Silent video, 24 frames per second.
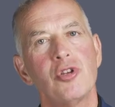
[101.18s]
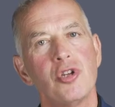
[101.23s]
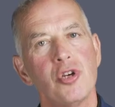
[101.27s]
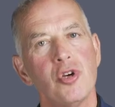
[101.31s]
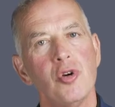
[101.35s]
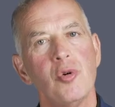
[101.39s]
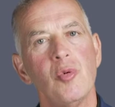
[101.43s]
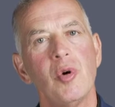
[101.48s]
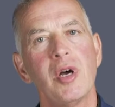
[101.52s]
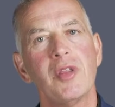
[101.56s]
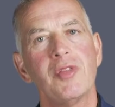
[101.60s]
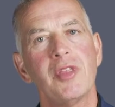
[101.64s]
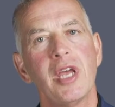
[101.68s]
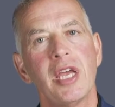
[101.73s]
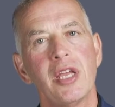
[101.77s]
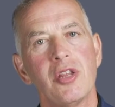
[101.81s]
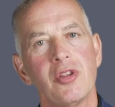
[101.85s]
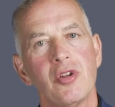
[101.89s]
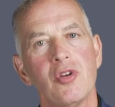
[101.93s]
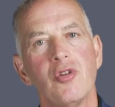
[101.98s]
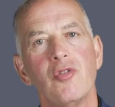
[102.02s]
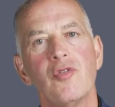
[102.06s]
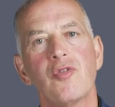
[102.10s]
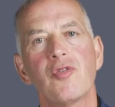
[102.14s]
do what they
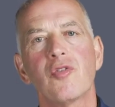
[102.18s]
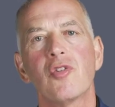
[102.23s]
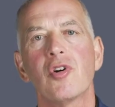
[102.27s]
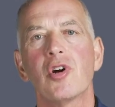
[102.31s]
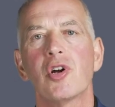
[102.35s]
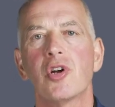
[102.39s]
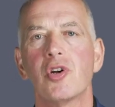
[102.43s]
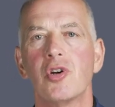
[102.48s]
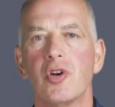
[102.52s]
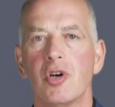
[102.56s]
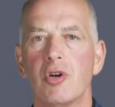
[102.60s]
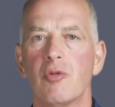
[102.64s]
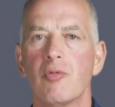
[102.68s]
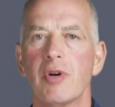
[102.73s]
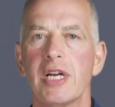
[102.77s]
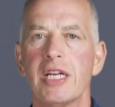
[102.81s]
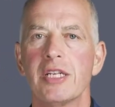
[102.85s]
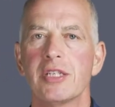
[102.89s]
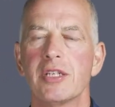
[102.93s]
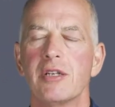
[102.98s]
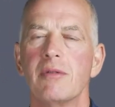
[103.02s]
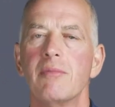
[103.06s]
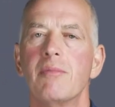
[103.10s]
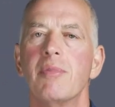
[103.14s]
do for a good
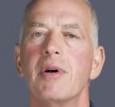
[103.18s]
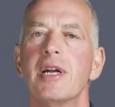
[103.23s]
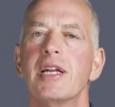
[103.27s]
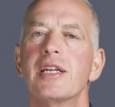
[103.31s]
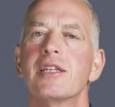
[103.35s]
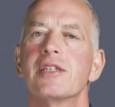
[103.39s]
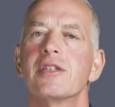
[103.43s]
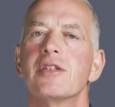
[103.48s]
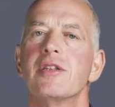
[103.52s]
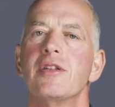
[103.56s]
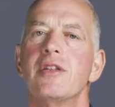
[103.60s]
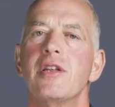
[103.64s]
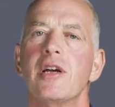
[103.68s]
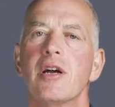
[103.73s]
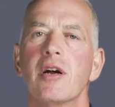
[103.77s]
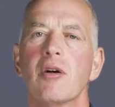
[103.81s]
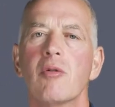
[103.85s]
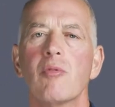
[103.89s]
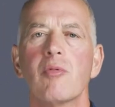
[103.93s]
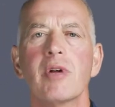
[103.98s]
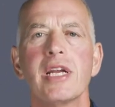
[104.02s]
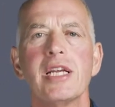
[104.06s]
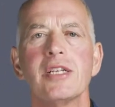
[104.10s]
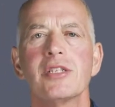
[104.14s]
reason, but it's
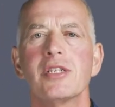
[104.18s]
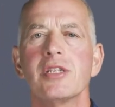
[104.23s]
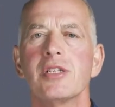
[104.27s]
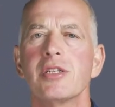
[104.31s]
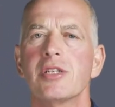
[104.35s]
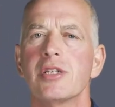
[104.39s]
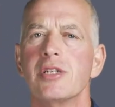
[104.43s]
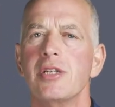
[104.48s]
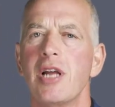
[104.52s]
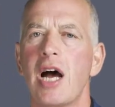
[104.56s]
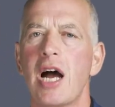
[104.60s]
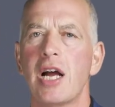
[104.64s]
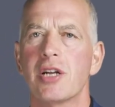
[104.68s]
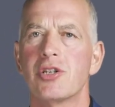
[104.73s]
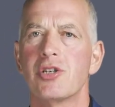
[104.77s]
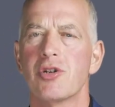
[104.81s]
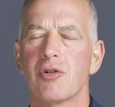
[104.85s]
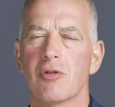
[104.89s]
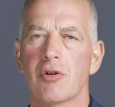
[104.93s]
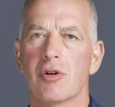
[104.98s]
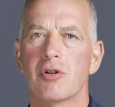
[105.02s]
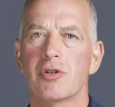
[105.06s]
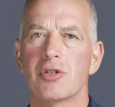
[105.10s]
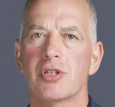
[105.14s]
their reasons, not
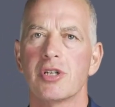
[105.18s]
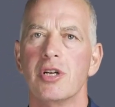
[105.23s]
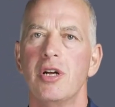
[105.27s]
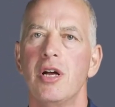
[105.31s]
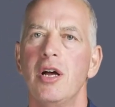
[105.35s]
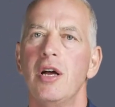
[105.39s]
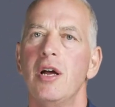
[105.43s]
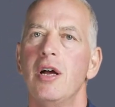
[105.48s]
yours.